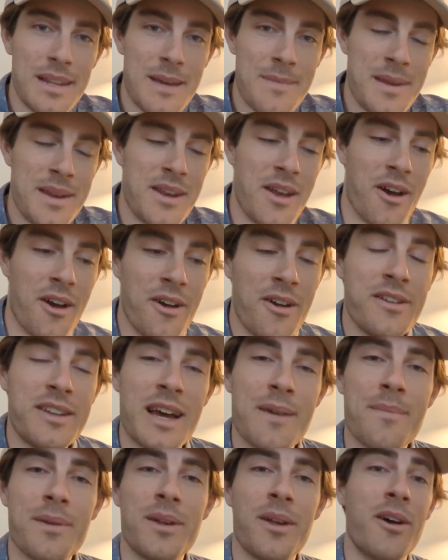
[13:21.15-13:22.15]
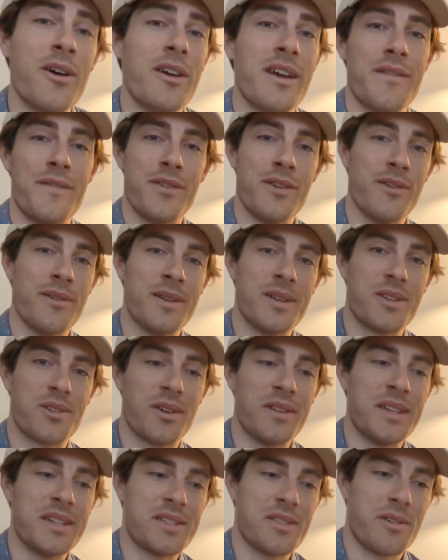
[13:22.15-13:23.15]
Let me know down below if you
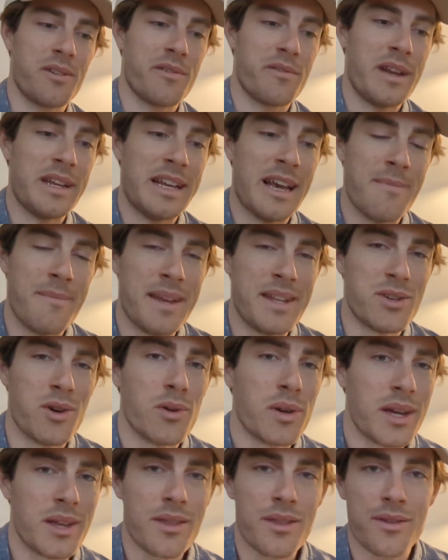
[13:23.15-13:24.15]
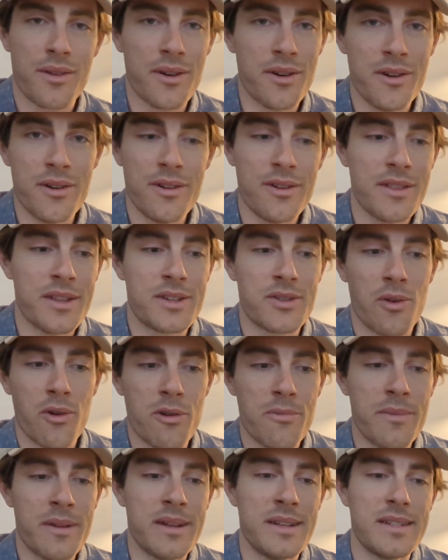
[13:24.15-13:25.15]
enjoyed this sort of recap, me talking through the
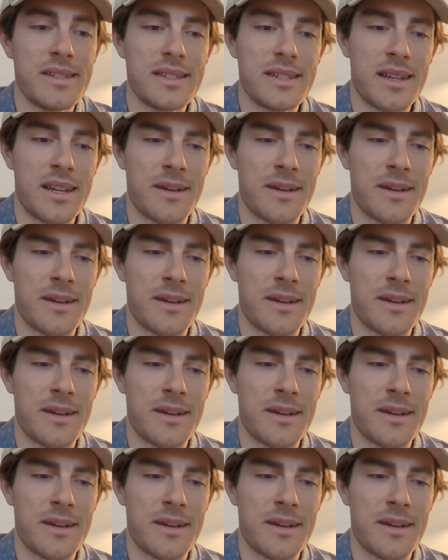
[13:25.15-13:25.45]
tournament.